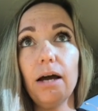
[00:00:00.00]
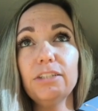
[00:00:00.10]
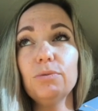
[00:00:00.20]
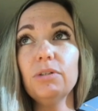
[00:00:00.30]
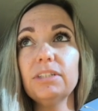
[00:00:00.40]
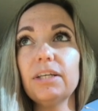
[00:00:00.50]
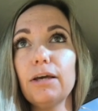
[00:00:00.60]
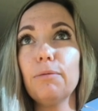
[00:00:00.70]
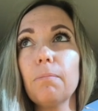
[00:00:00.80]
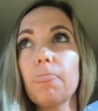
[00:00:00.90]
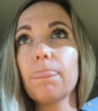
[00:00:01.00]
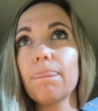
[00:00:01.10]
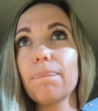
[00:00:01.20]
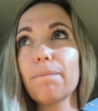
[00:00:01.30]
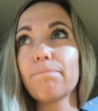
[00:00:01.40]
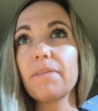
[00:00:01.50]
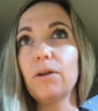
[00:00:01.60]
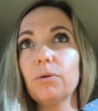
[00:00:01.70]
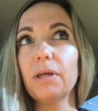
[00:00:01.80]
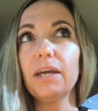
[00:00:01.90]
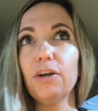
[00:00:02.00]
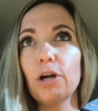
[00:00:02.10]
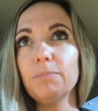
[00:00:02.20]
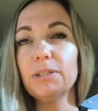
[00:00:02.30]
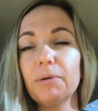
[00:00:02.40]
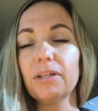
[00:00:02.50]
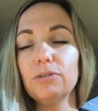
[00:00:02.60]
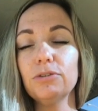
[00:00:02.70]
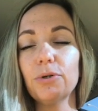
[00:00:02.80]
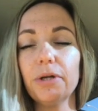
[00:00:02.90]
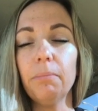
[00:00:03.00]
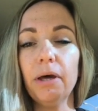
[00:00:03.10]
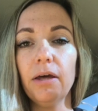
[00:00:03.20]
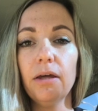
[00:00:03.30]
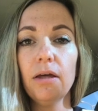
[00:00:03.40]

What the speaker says: just want to say, I'm interrupting my little story, but